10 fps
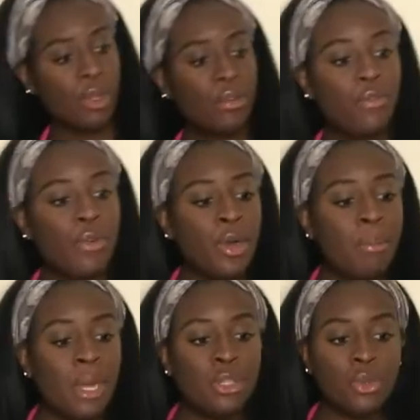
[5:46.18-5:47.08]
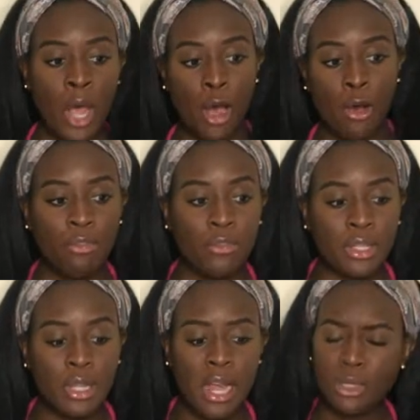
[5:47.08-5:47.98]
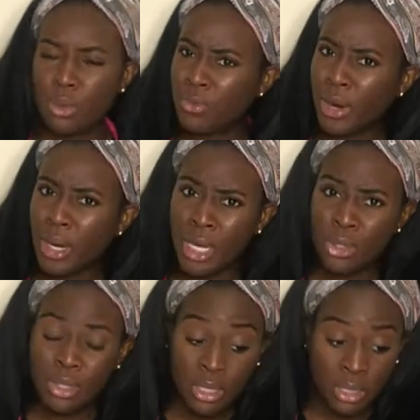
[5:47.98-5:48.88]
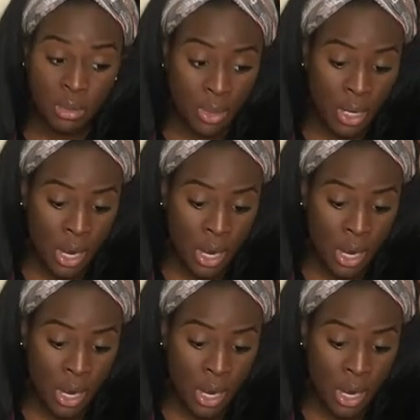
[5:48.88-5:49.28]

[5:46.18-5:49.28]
For mental health, this class was very interesting to me.